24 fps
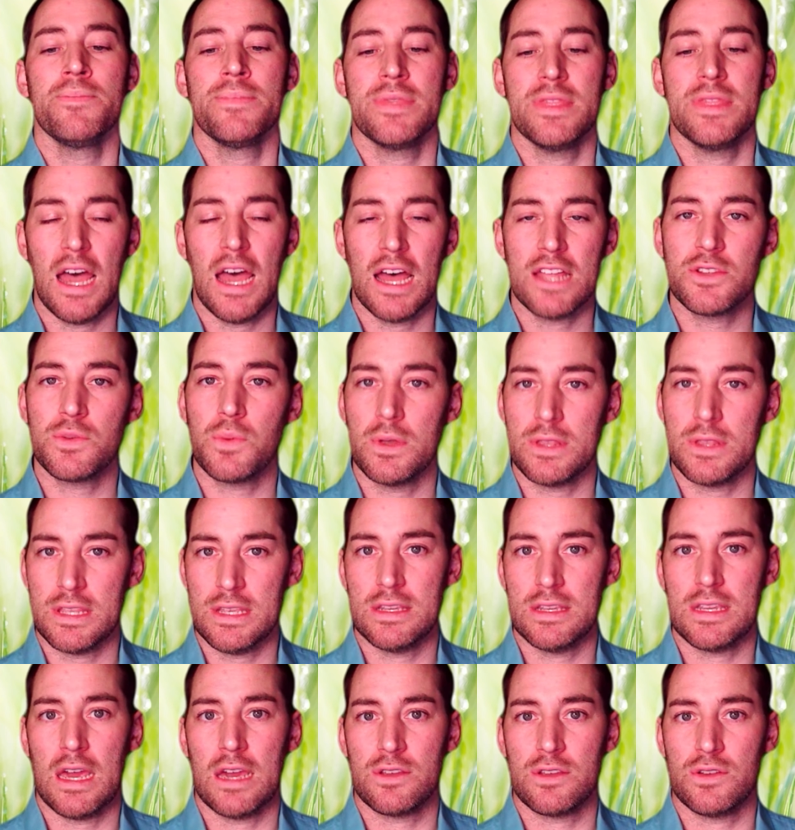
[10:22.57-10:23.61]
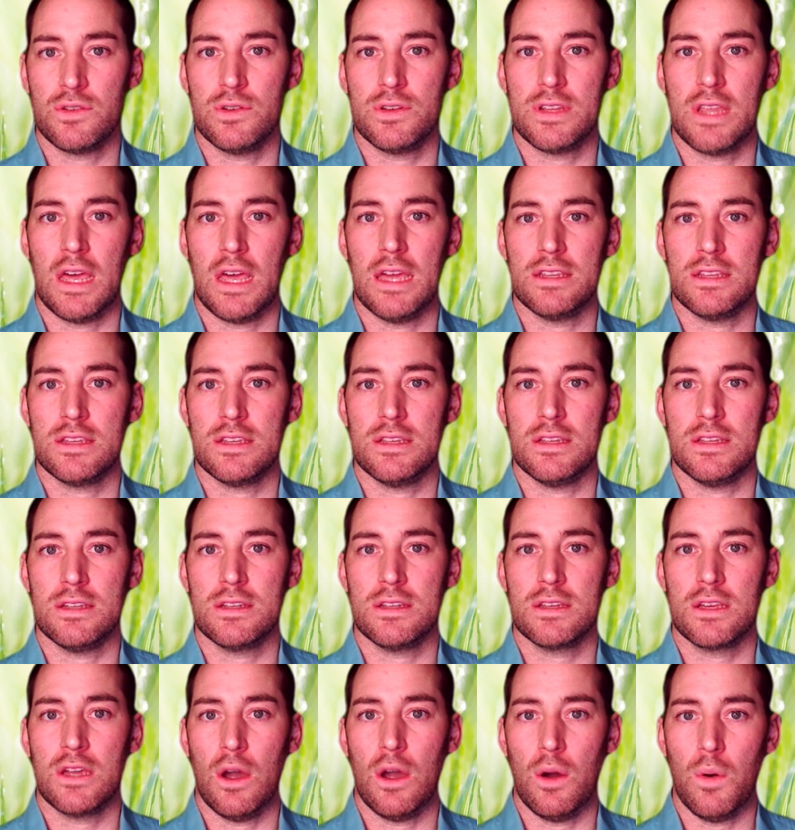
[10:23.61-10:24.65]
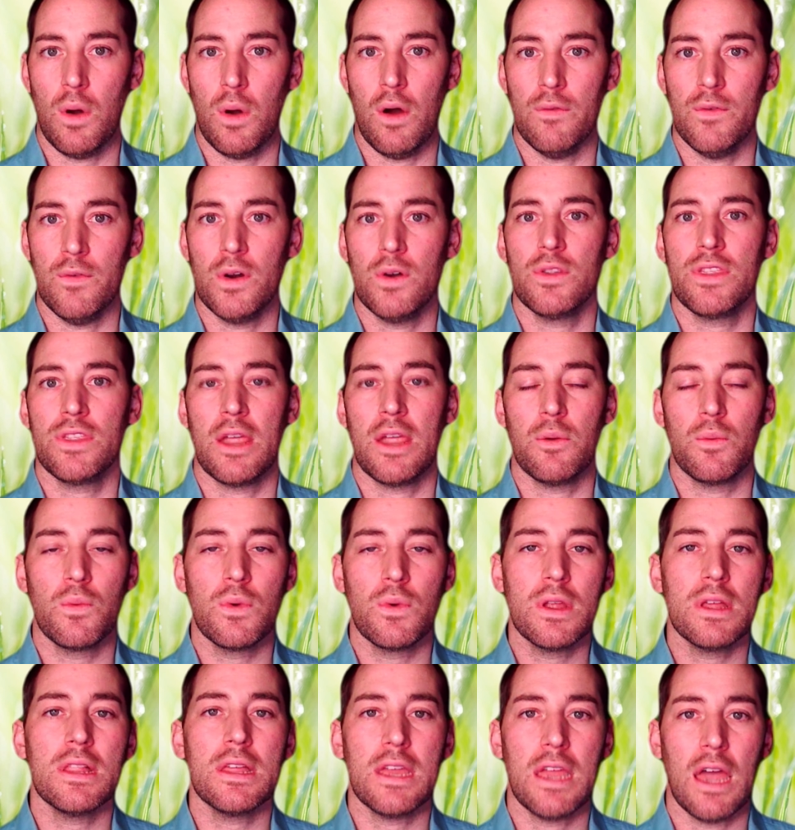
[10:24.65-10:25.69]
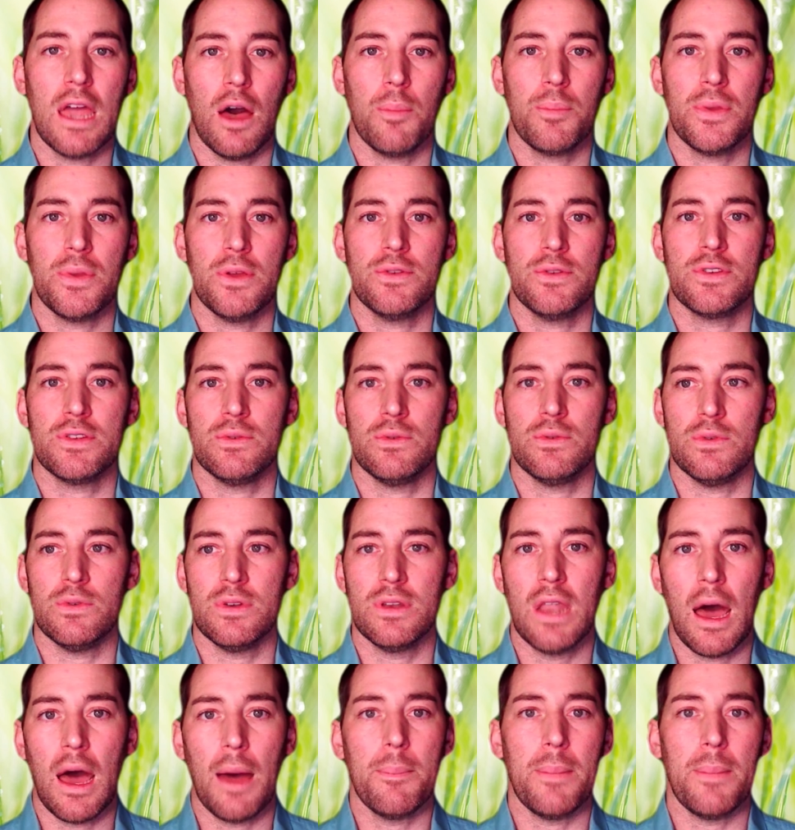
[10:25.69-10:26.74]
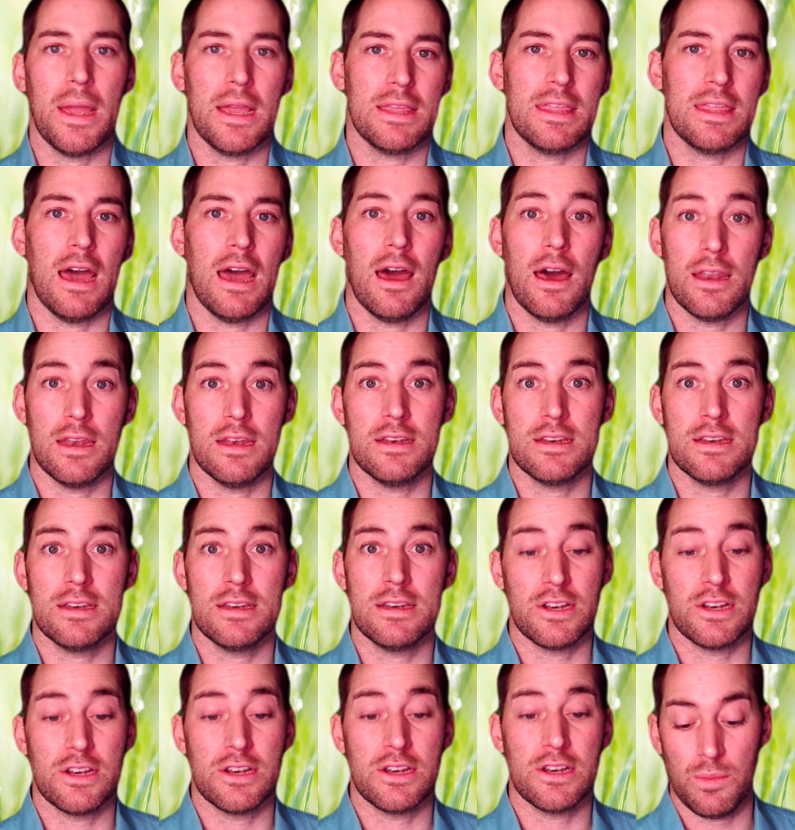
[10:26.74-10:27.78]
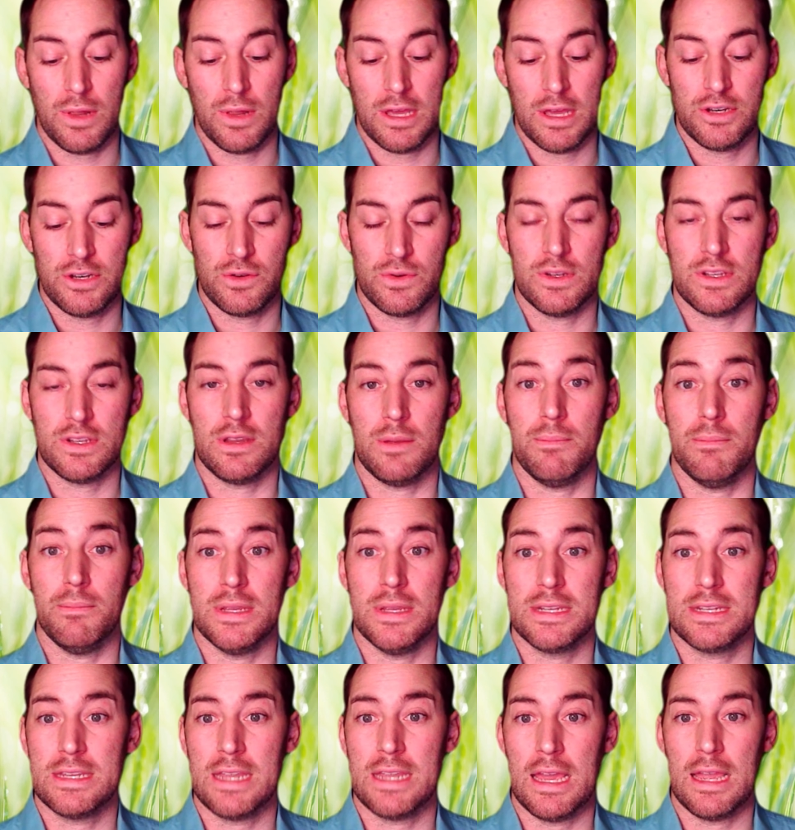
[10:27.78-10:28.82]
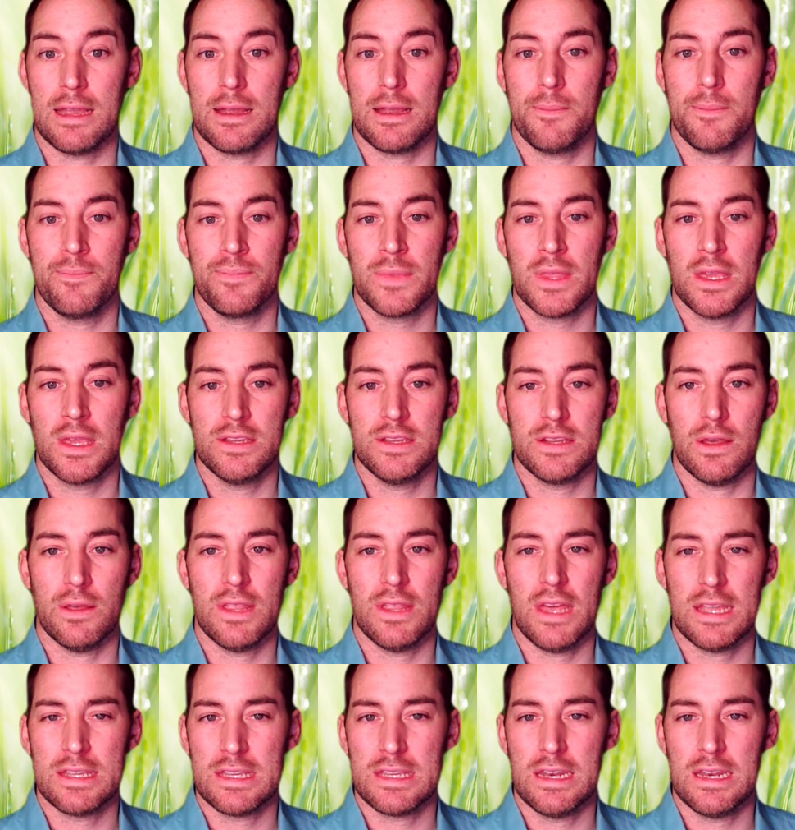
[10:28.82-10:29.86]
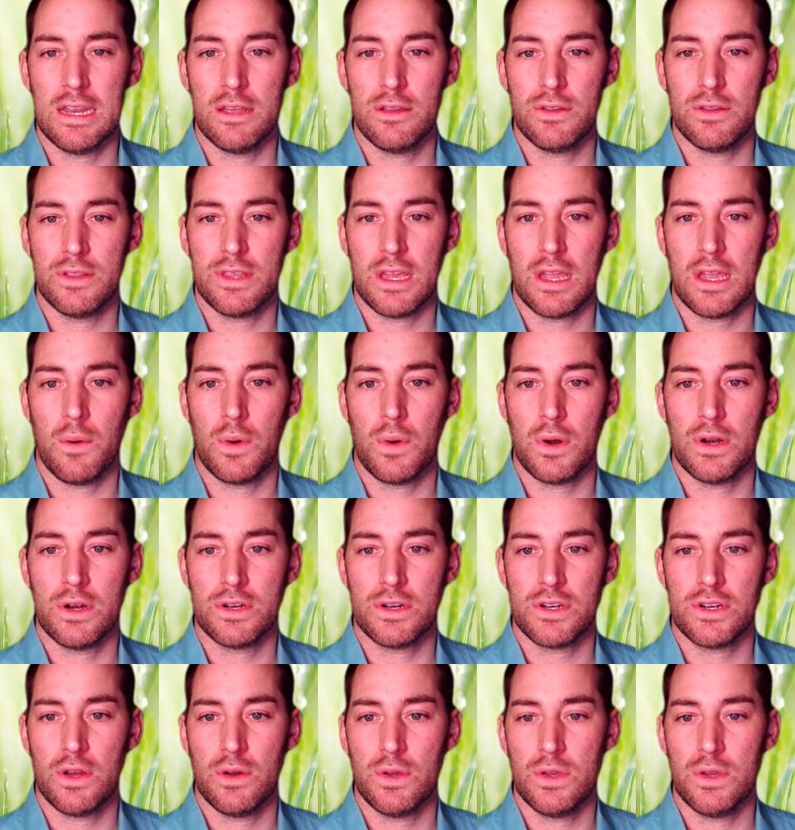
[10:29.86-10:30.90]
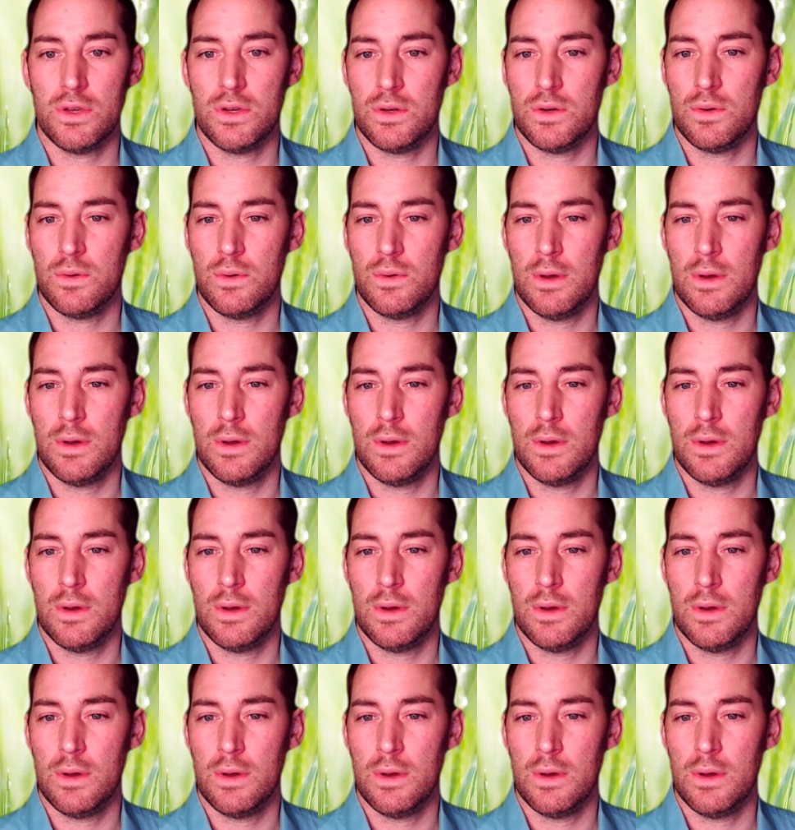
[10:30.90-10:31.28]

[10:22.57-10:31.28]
That's what these exercises go over. They really help you to not make that unintentional plagiarism mistake. So that's another thing I wanted to show you.